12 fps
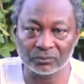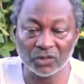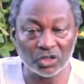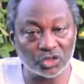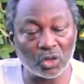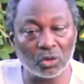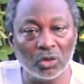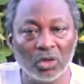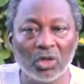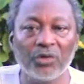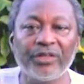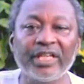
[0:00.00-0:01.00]
So
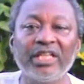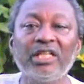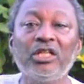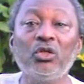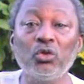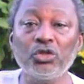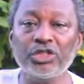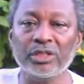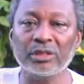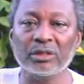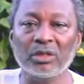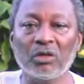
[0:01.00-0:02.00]
the
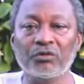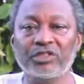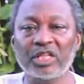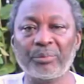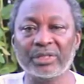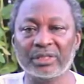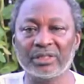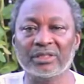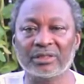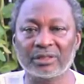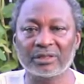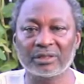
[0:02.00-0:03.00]
illusion of
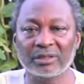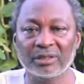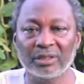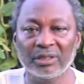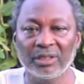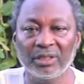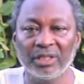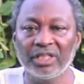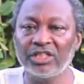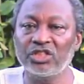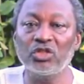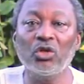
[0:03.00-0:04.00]
separateness
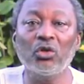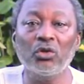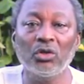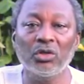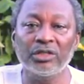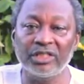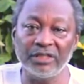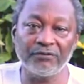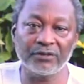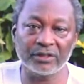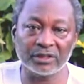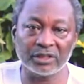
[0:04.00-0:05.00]
is no
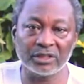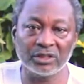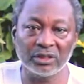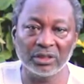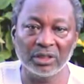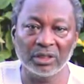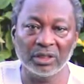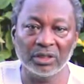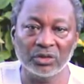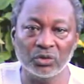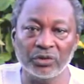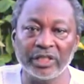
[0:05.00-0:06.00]
different
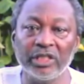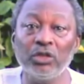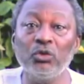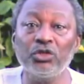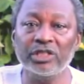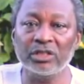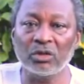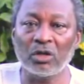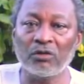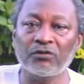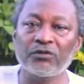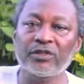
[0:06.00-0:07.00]
to the illusion
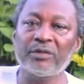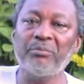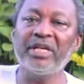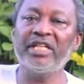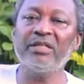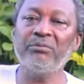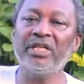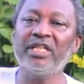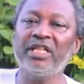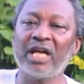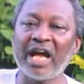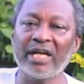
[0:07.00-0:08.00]
of the many,
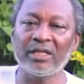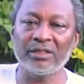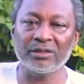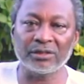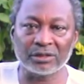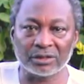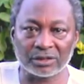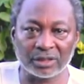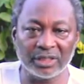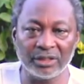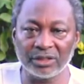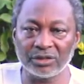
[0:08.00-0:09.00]
many islands
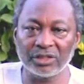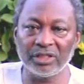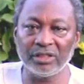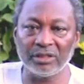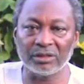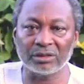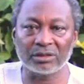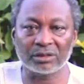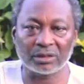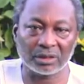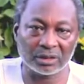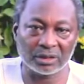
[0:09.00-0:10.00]
in the
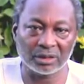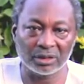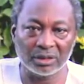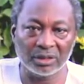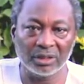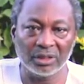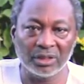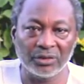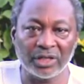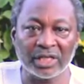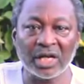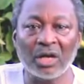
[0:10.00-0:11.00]
seas
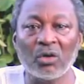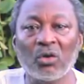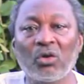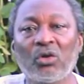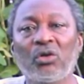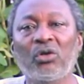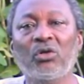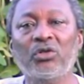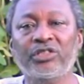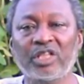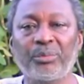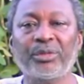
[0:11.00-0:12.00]
that are all
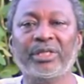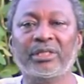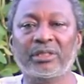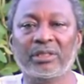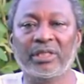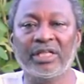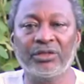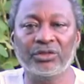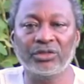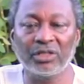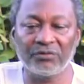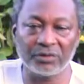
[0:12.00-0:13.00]
separate at the
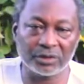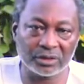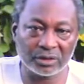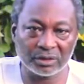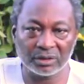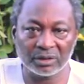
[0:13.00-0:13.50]
surface,